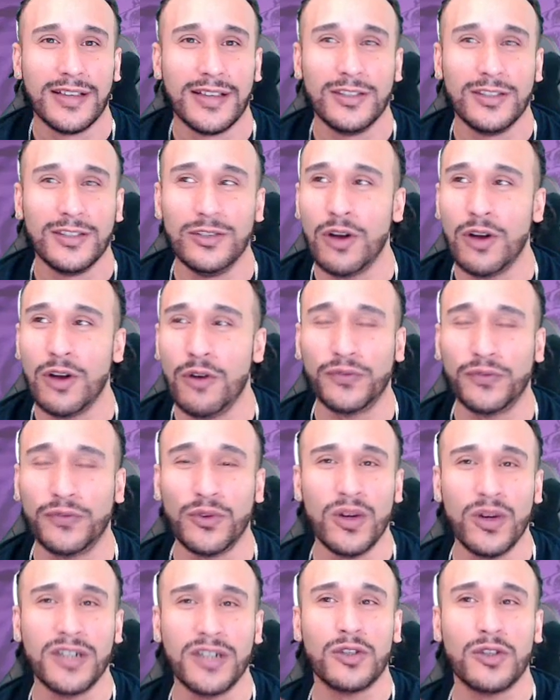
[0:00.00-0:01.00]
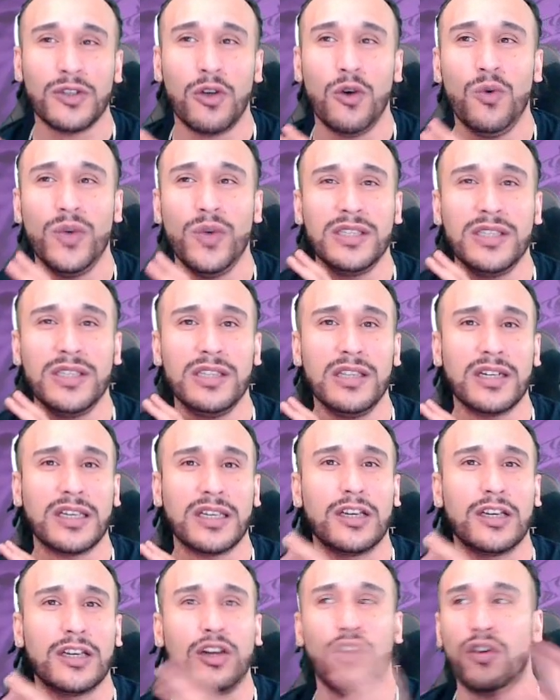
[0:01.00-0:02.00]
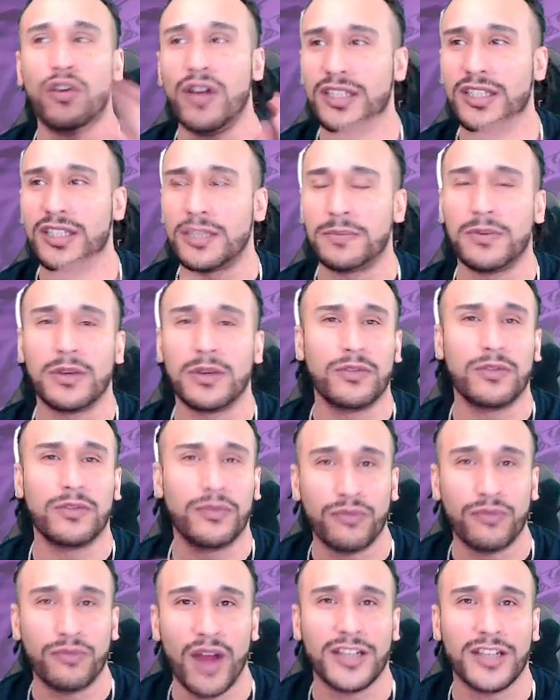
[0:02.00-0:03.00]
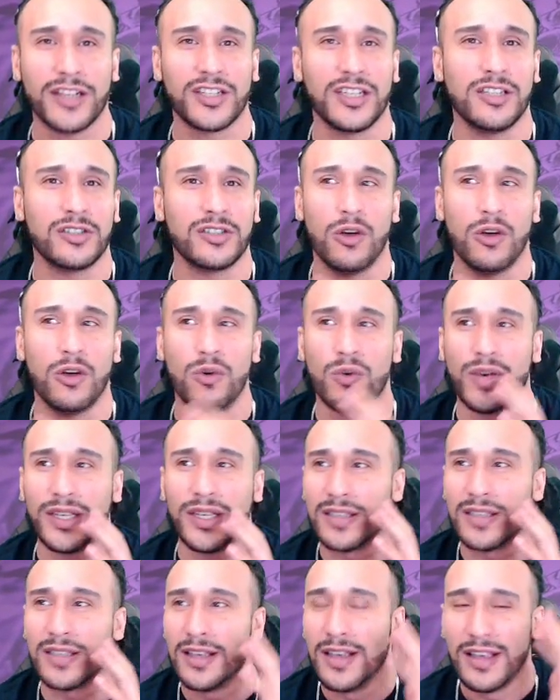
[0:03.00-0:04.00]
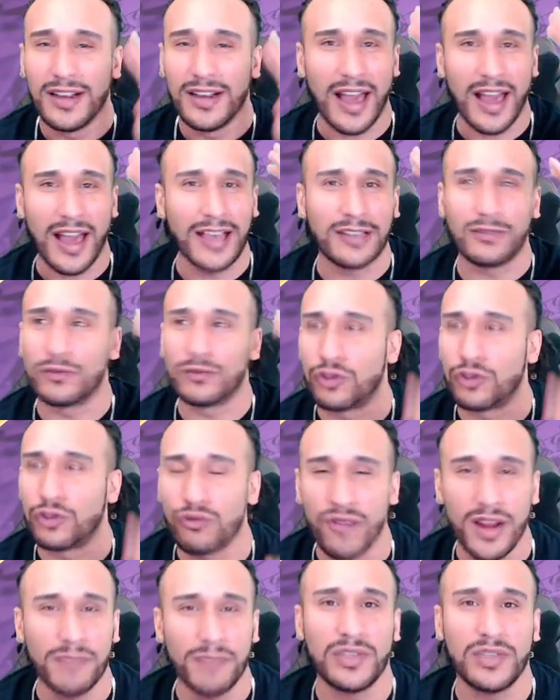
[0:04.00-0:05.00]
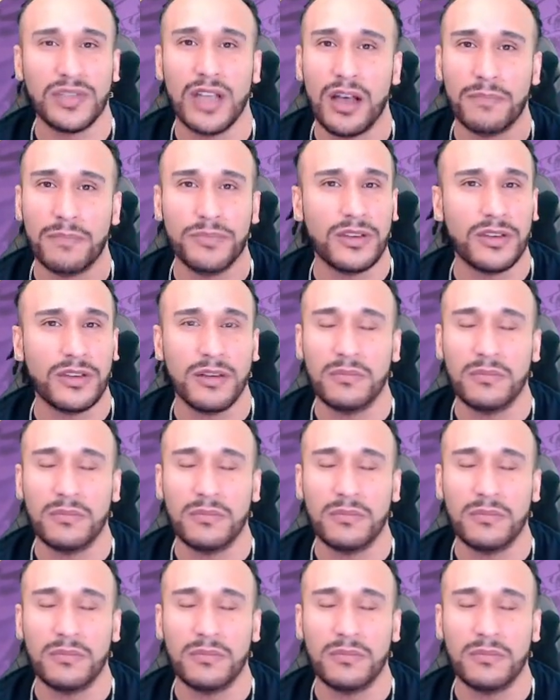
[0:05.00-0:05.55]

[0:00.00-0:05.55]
You know Floyd is always looking crisp, fresh. He's always, like, trimmed up.